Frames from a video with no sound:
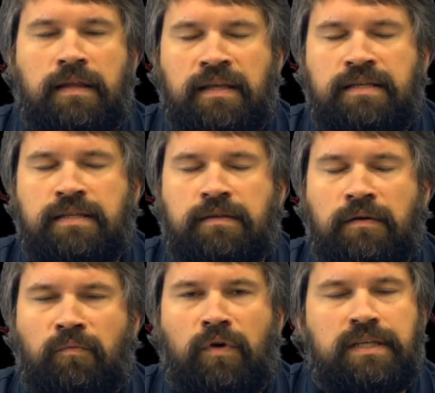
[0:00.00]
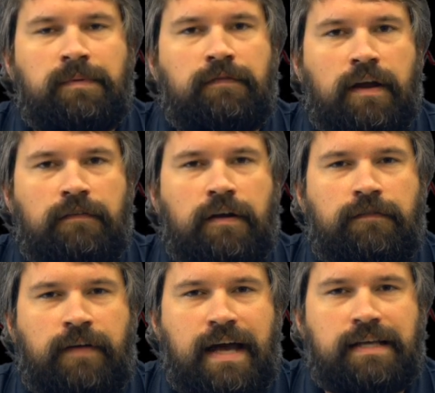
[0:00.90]
This is wanted to be very
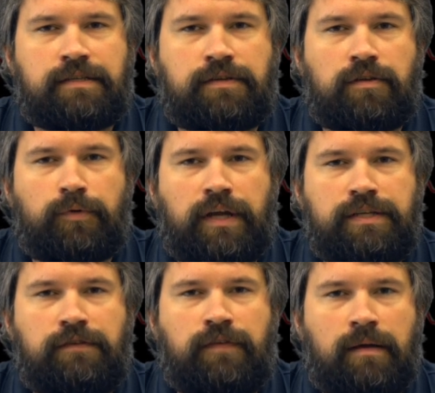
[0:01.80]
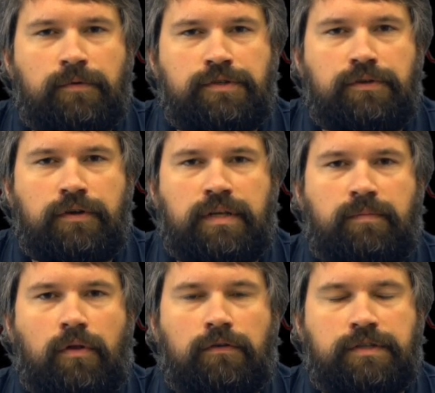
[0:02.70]
fast, so the Purkinje fibers do their
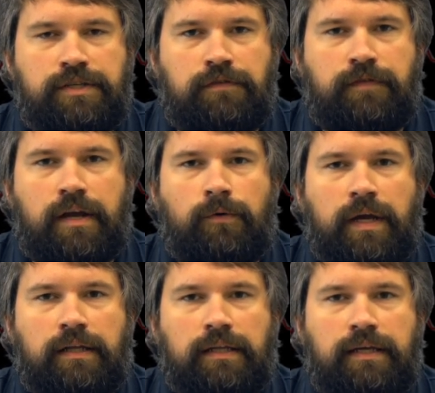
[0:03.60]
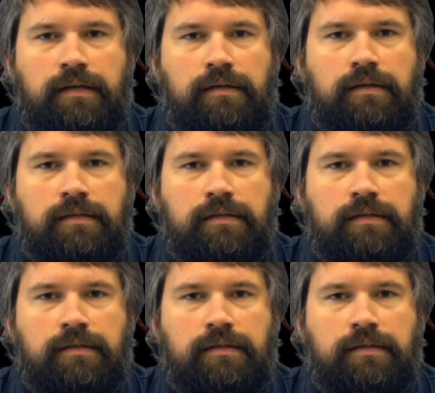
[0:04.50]
depolarization very quickly